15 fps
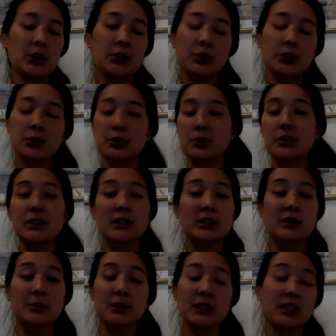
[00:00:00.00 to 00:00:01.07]
So an
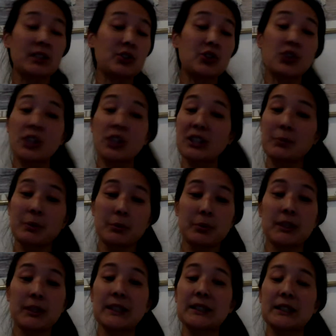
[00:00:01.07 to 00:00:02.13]
organism that has just been
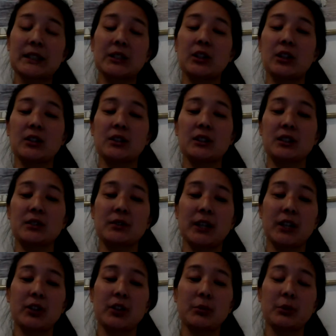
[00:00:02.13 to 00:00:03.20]
placed in a toxic
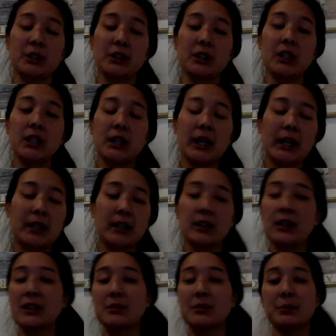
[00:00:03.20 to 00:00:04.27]
environment and
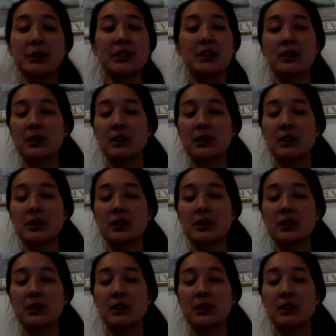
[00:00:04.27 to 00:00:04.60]
then has been in,